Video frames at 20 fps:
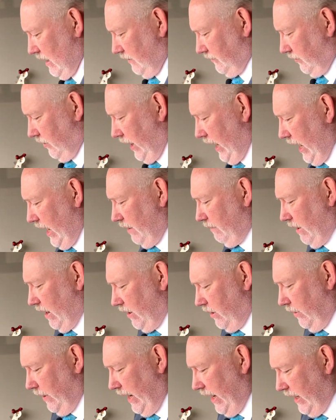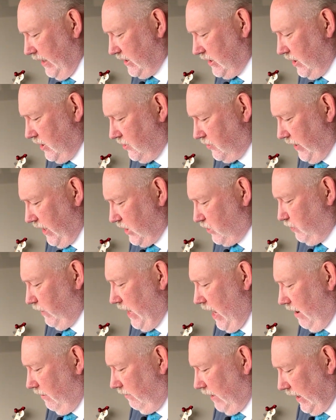For anyone who eats and drinks
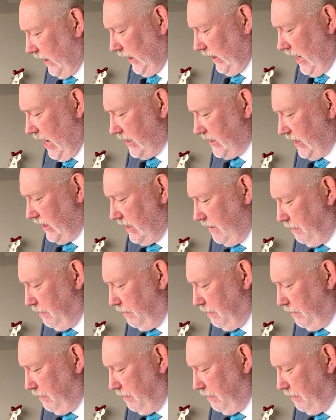without recognizing